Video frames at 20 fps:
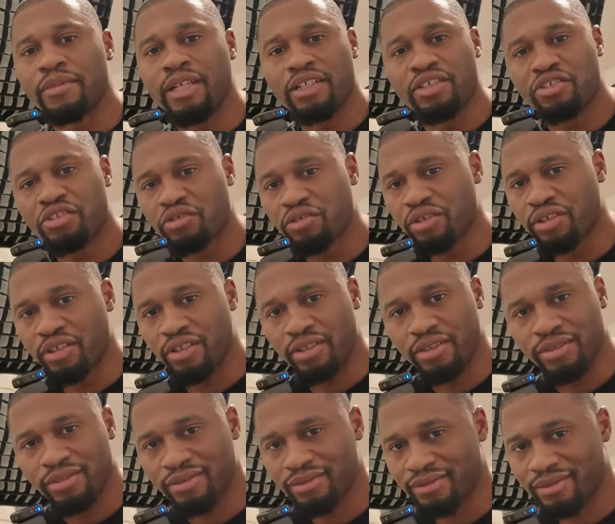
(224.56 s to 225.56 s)
I'm not
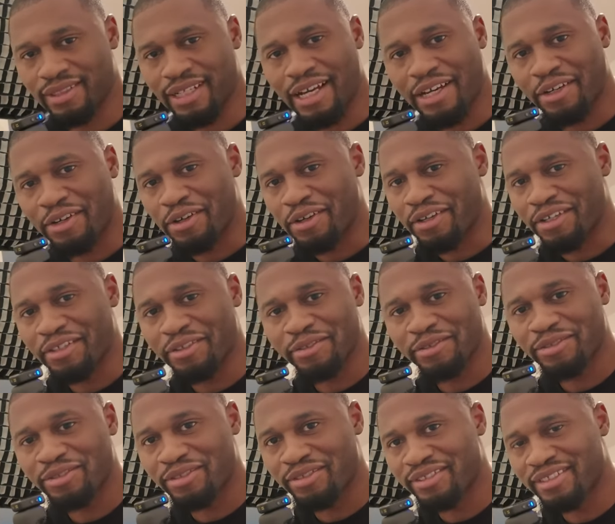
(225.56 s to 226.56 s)
sure how the
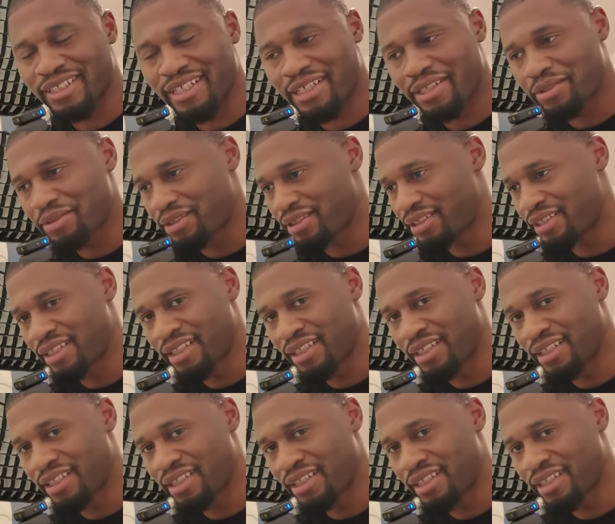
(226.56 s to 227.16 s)
audio is gonna sound.